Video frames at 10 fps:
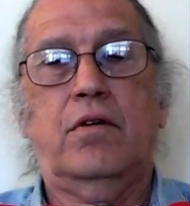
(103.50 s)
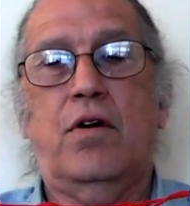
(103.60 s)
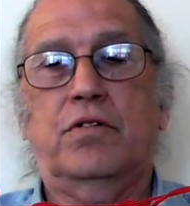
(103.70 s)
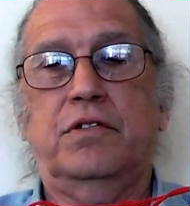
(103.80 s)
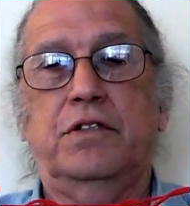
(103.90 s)

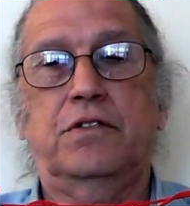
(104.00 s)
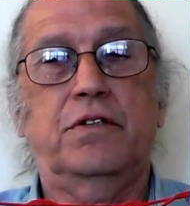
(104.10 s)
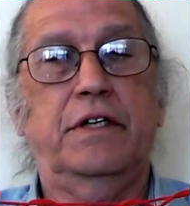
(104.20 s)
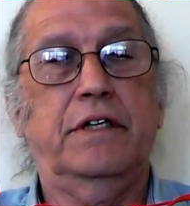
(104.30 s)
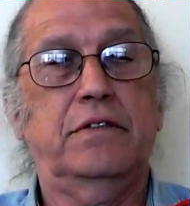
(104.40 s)
crossing
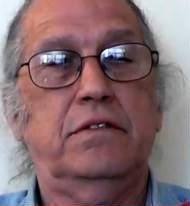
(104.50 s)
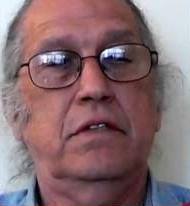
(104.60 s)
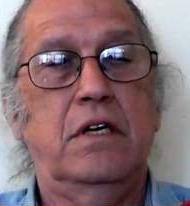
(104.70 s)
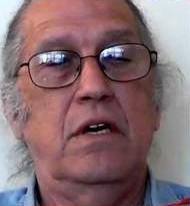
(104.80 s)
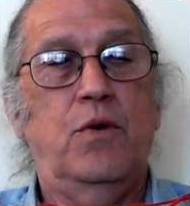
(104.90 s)
strings
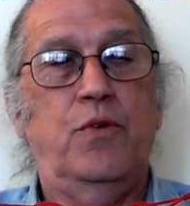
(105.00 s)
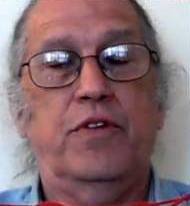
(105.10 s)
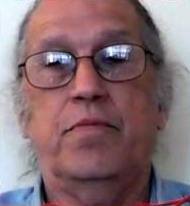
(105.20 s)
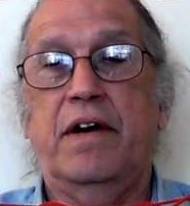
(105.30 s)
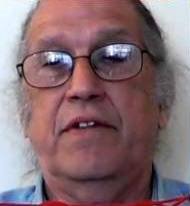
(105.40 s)

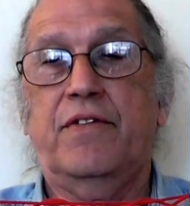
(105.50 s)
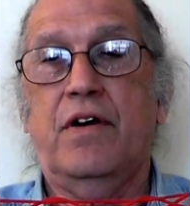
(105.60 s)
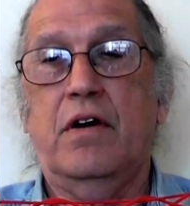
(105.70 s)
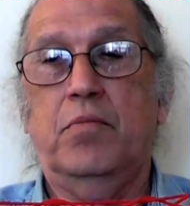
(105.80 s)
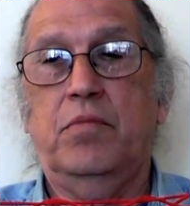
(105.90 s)
with my
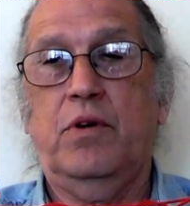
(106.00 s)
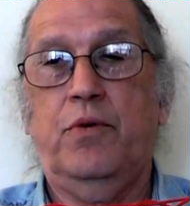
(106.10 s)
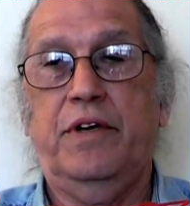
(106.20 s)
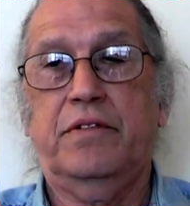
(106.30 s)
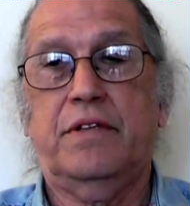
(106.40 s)
thumb,
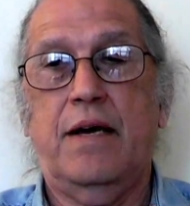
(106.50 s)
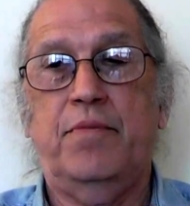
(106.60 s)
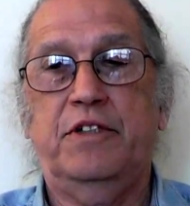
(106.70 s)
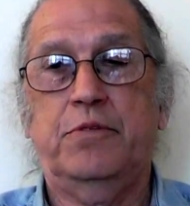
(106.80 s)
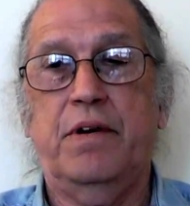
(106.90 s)

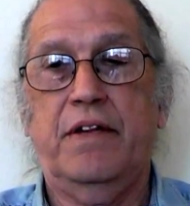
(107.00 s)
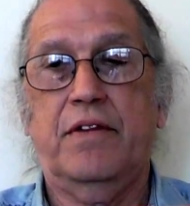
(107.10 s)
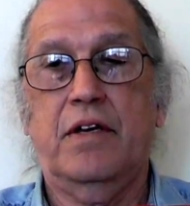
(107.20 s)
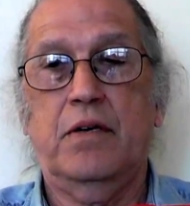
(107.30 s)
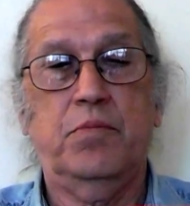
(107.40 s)
reestablish my
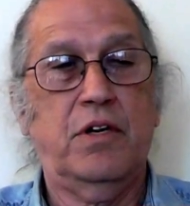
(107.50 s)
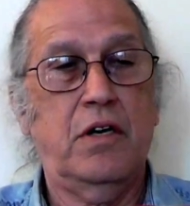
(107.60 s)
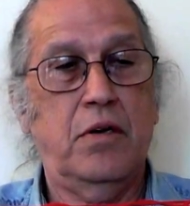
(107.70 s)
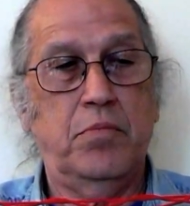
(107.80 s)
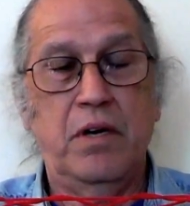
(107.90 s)
thumb,
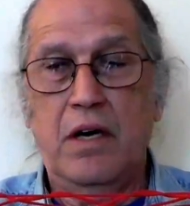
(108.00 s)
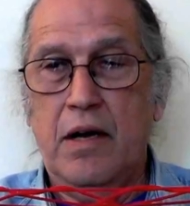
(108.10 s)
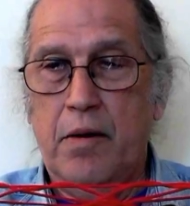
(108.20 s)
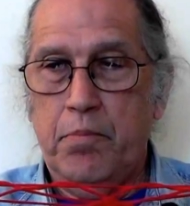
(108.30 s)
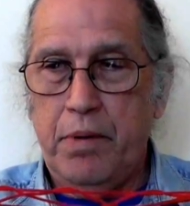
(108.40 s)
come
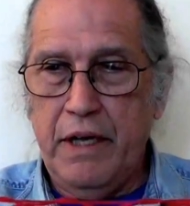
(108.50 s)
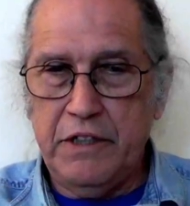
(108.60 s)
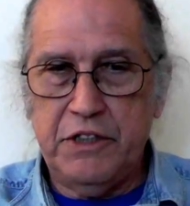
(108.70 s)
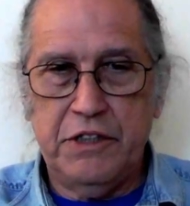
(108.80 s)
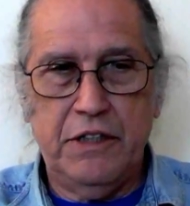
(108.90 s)

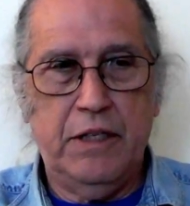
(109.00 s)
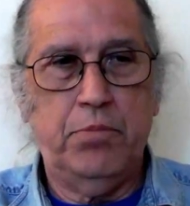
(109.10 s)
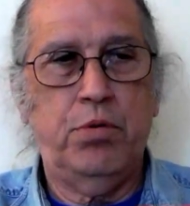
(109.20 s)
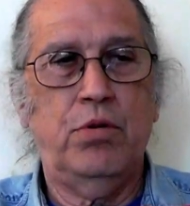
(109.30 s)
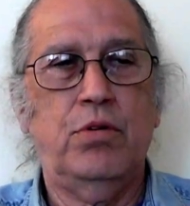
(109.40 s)
pinch
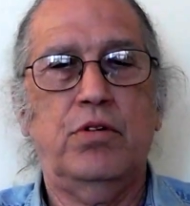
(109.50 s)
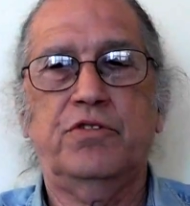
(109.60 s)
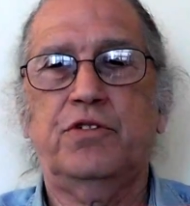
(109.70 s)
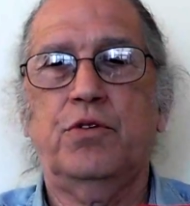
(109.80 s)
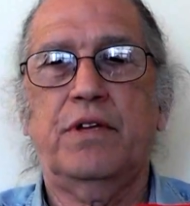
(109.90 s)
and
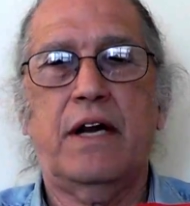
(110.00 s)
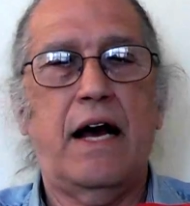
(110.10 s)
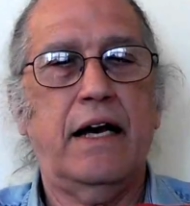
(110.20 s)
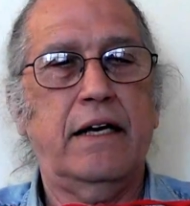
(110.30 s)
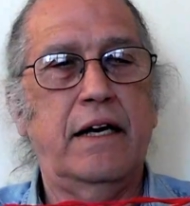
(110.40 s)
pull so that
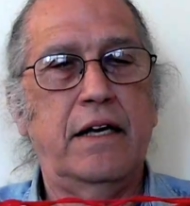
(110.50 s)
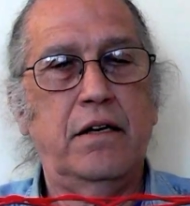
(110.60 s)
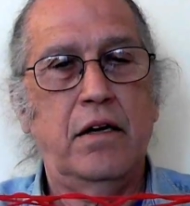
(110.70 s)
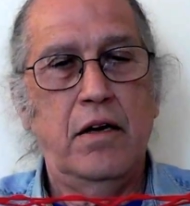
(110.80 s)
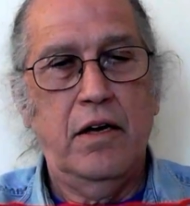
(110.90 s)
I
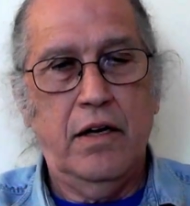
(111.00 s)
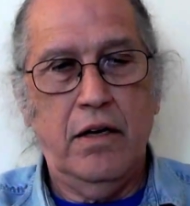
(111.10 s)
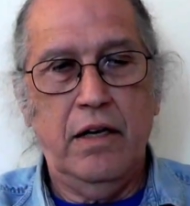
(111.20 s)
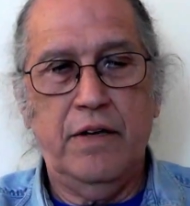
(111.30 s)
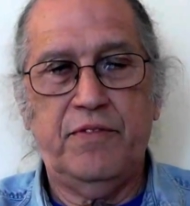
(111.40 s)
can
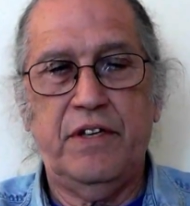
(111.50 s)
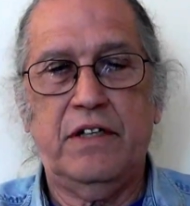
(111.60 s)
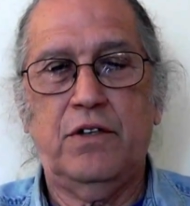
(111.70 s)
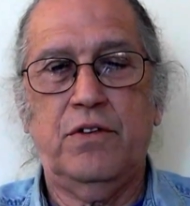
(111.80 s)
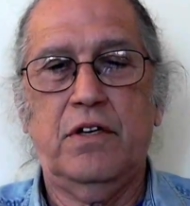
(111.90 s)
lift
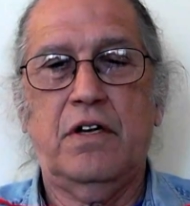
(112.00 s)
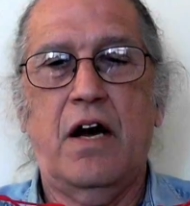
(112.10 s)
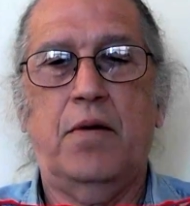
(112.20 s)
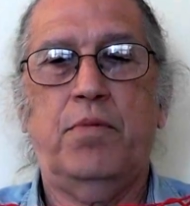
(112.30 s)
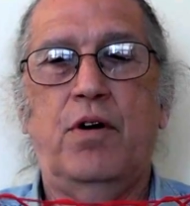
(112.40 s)
it to the
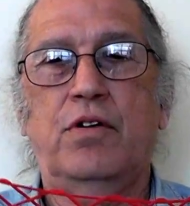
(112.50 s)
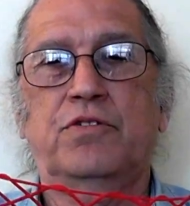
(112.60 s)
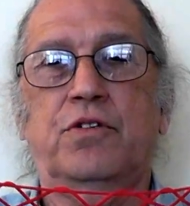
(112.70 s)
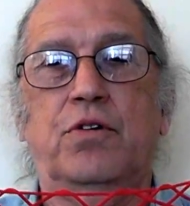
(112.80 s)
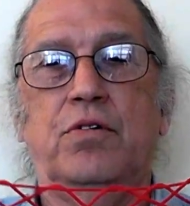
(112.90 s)
top
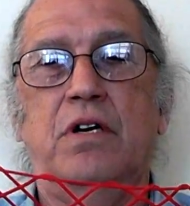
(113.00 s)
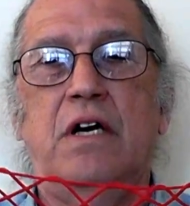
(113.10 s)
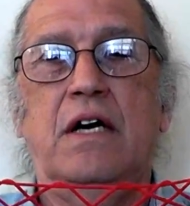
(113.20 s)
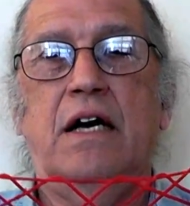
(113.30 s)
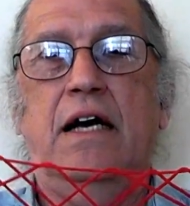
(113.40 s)
also.
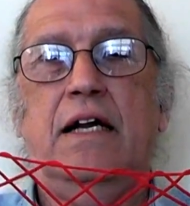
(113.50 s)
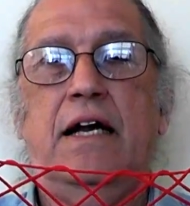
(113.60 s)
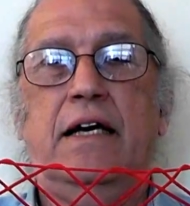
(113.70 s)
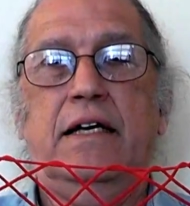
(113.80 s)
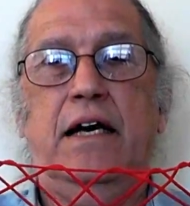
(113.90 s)

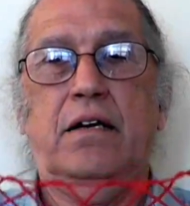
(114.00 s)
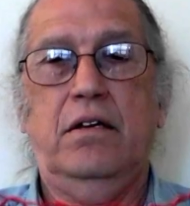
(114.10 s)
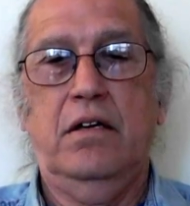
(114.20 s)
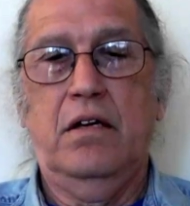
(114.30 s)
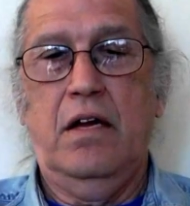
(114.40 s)
And I get
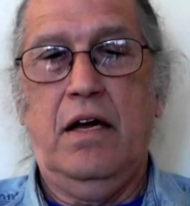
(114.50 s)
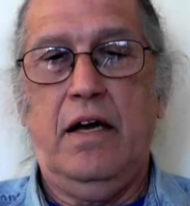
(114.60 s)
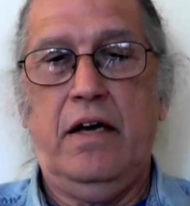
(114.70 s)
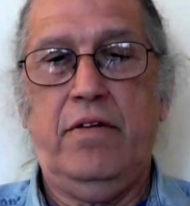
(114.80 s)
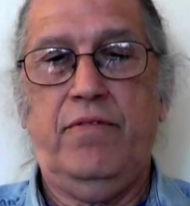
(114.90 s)

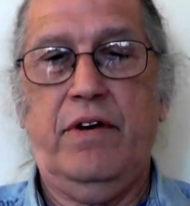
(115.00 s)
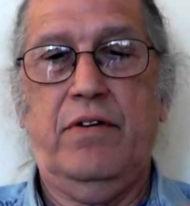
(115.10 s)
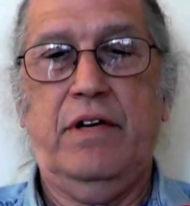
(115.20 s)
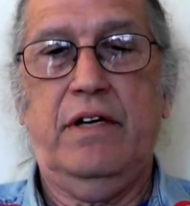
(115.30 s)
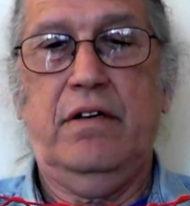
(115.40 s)
a
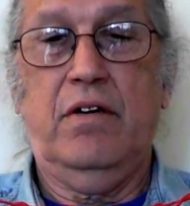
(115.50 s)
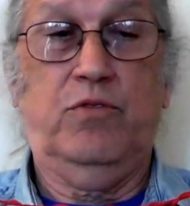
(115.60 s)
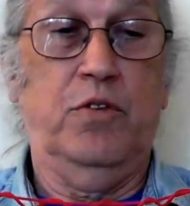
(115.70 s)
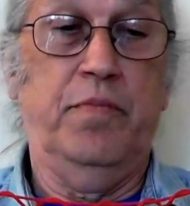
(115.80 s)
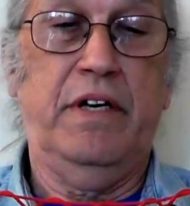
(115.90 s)
very,
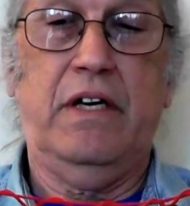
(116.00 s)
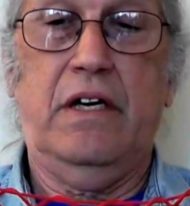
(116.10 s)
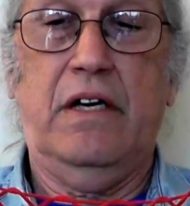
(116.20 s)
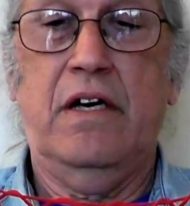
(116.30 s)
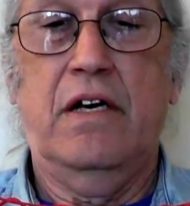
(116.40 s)
to
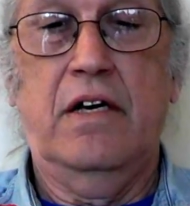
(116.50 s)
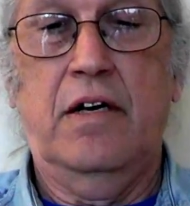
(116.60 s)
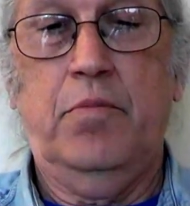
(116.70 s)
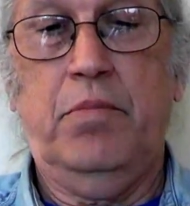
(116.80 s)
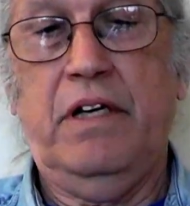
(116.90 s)
me,
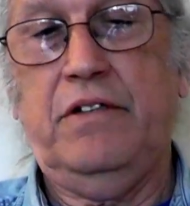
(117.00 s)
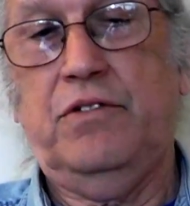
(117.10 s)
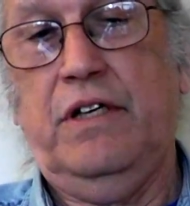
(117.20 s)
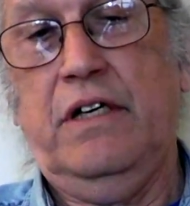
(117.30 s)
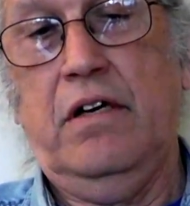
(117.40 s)

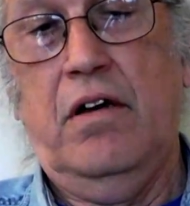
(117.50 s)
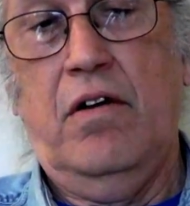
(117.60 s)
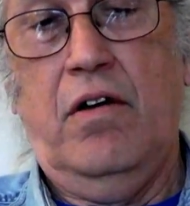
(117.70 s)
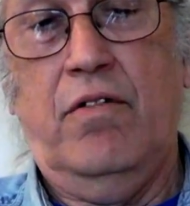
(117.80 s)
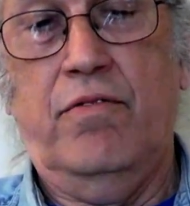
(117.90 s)
pleasing
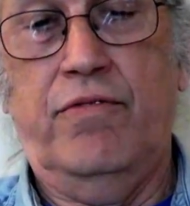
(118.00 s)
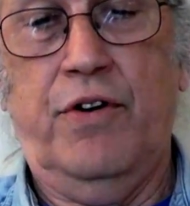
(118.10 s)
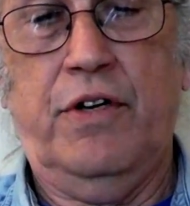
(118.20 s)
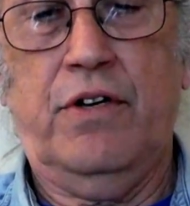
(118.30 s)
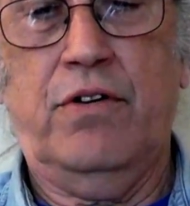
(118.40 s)

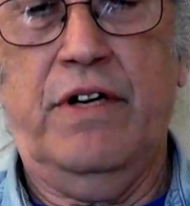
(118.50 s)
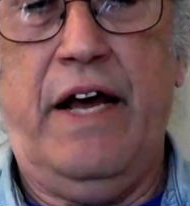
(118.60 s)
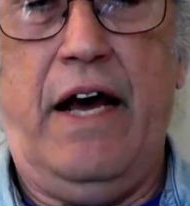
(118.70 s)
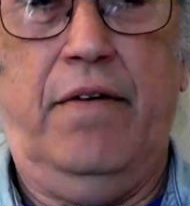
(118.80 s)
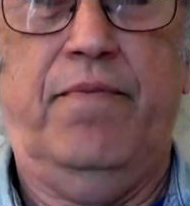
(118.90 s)
vertical
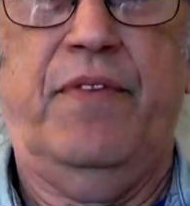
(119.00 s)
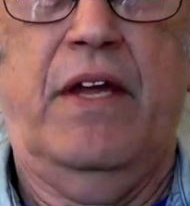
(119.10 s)
net.